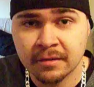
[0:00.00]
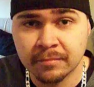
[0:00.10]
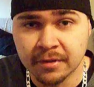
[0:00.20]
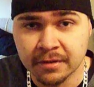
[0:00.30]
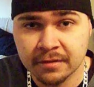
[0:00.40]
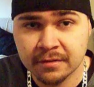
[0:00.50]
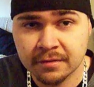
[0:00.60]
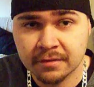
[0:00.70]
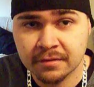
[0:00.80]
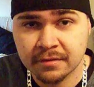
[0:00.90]
But
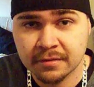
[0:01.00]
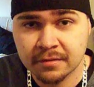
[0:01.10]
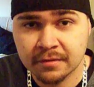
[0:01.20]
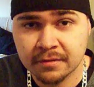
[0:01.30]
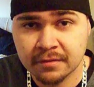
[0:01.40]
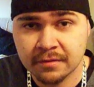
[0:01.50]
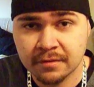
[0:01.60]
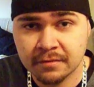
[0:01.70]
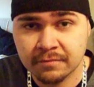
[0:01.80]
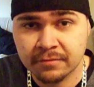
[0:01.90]

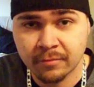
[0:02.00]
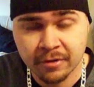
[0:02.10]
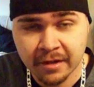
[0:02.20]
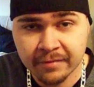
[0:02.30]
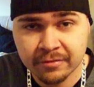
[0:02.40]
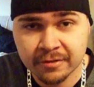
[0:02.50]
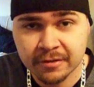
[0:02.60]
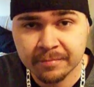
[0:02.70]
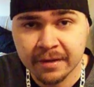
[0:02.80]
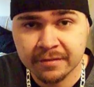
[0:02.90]
from what I've learned
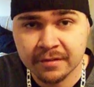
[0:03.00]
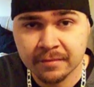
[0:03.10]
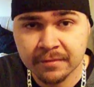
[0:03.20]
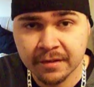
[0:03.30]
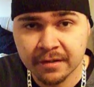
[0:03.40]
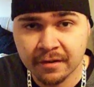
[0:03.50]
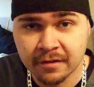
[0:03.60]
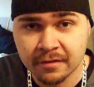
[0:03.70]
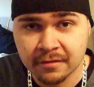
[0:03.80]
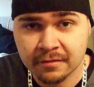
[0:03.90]
about them, they
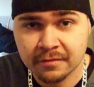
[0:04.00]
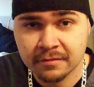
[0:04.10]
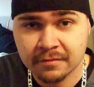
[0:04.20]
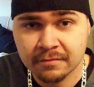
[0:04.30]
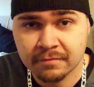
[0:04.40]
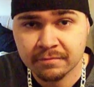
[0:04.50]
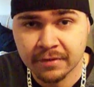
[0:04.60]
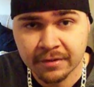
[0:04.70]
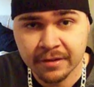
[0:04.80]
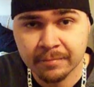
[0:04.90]
are
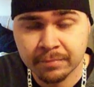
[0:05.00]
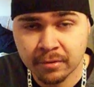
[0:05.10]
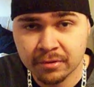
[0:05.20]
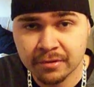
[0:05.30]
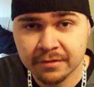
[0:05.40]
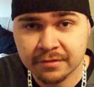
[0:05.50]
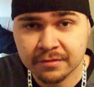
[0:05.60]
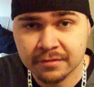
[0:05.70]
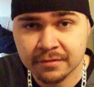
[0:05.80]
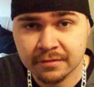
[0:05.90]
very important
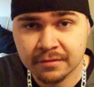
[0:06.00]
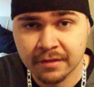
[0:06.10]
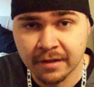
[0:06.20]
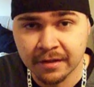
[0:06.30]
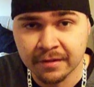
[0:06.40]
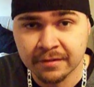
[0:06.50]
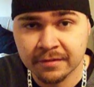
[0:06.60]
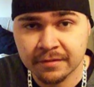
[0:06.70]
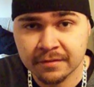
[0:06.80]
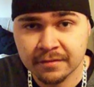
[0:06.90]
and
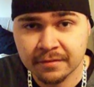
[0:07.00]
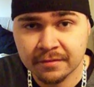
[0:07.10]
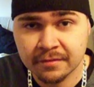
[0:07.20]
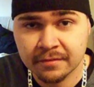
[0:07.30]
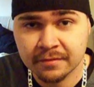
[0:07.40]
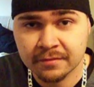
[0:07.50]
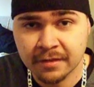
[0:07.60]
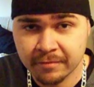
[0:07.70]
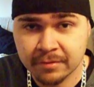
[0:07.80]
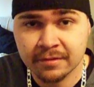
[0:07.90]

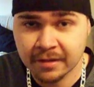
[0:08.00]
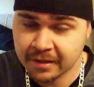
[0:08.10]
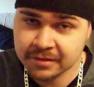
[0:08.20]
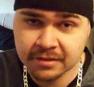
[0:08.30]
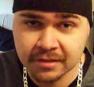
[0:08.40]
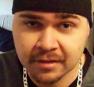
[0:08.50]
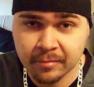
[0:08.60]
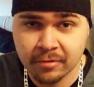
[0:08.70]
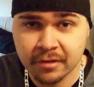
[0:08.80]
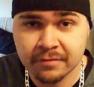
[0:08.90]
have been, like I said, kept
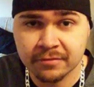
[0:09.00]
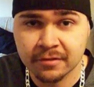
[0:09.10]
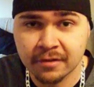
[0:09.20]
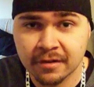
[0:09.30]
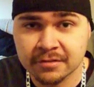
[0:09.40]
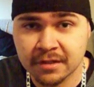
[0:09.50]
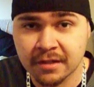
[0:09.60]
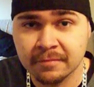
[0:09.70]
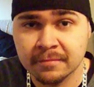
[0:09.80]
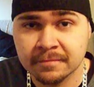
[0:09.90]
quiet for a long time.